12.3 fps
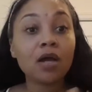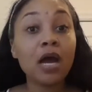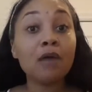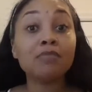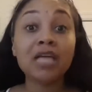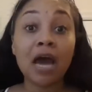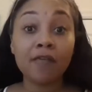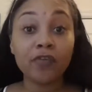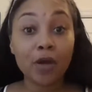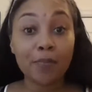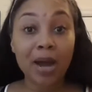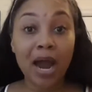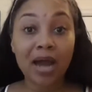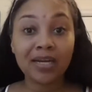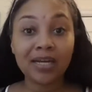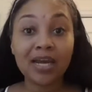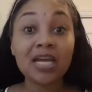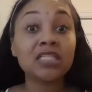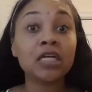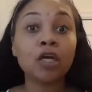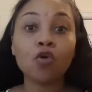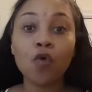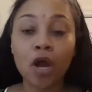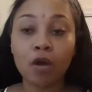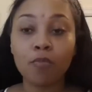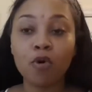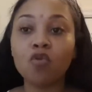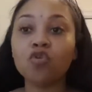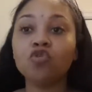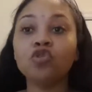comes out of your body is incredible.